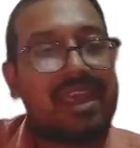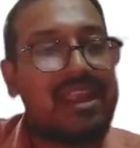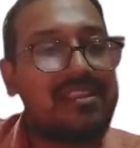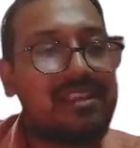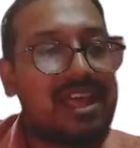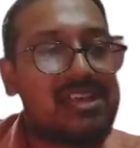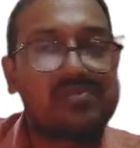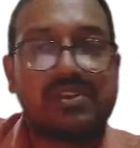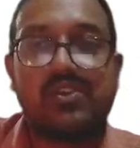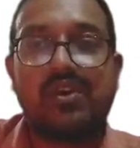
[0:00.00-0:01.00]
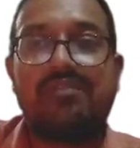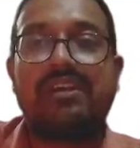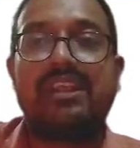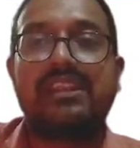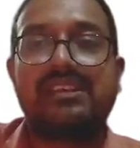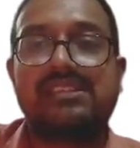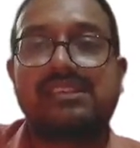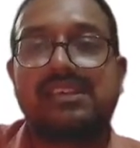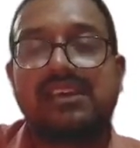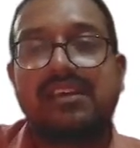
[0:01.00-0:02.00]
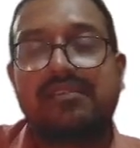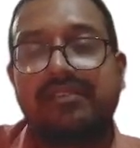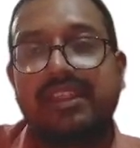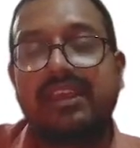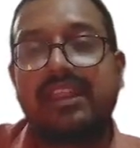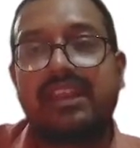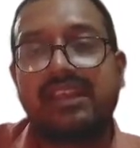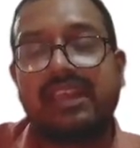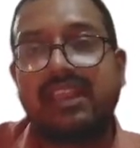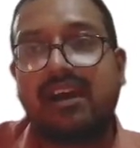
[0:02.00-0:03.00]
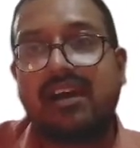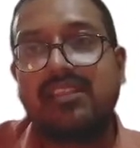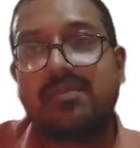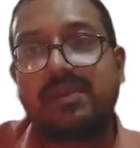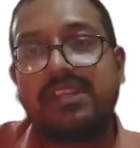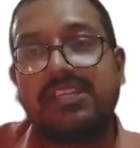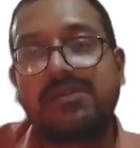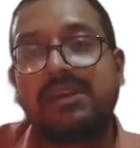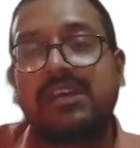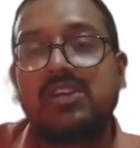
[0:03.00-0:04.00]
and the last one you have written is very correct again, entrepreneurship.